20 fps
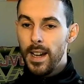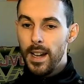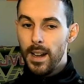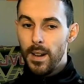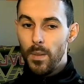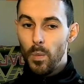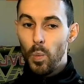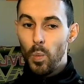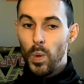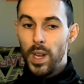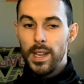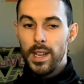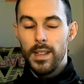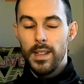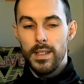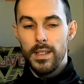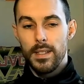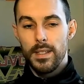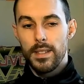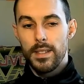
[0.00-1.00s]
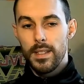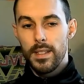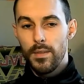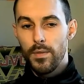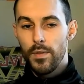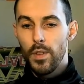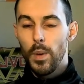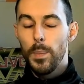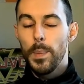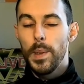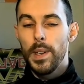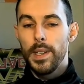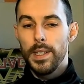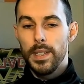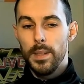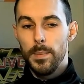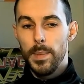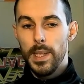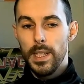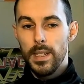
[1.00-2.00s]
with his football
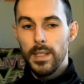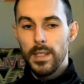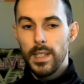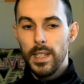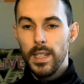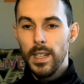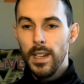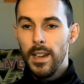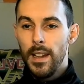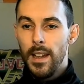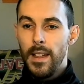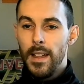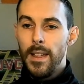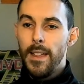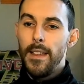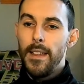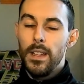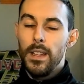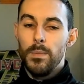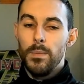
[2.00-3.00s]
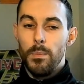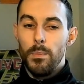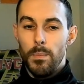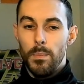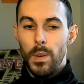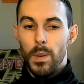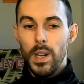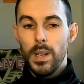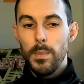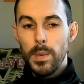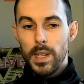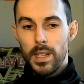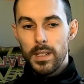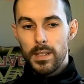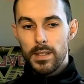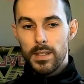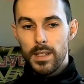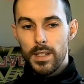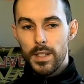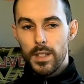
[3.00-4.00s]
ability. My biggest
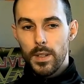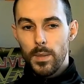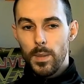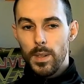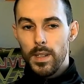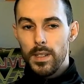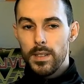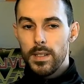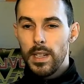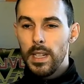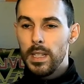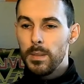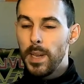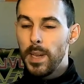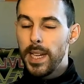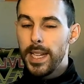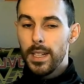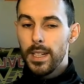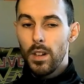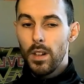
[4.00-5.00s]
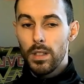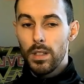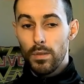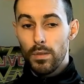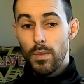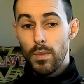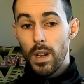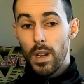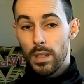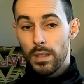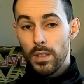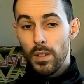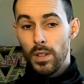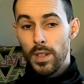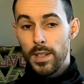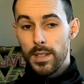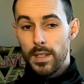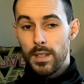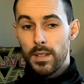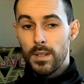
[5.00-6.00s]
issue is he's making all the wrong
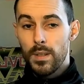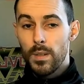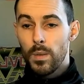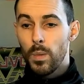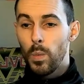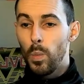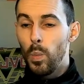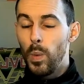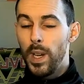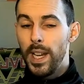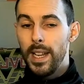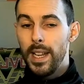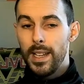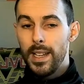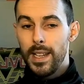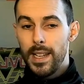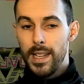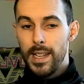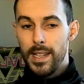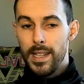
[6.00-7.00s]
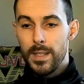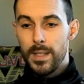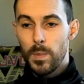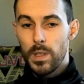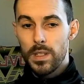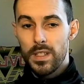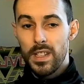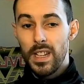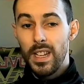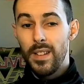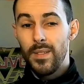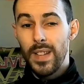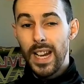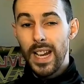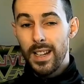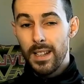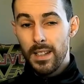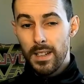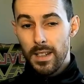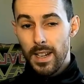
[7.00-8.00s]
noises with his perceived
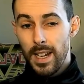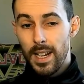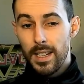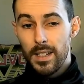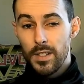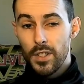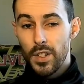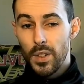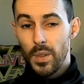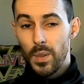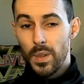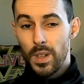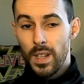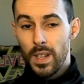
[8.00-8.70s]
attitude.